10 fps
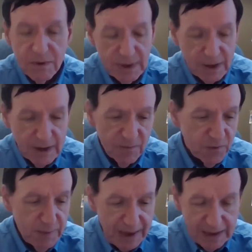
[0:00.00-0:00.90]
they come
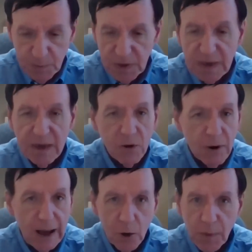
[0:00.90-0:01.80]
from AEP or
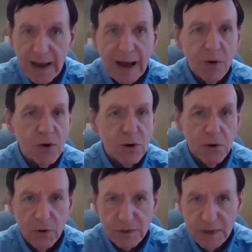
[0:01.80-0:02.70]
Ohio Power
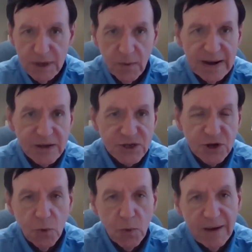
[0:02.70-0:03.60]
or Toledo
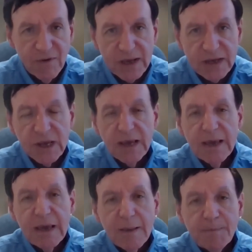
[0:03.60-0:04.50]
Edison or whatever it is,
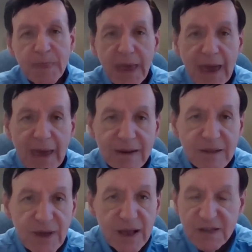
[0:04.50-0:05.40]
and
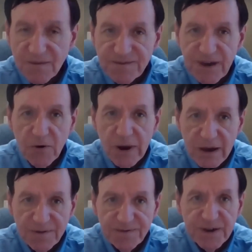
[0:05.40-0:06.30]
it's a very
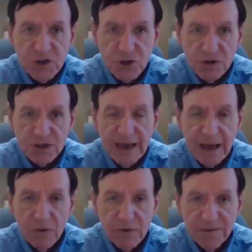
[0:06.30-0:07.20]
official
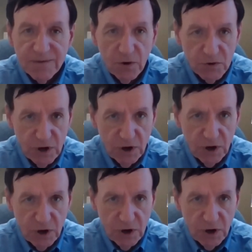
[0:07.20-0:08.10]
sounding phone call.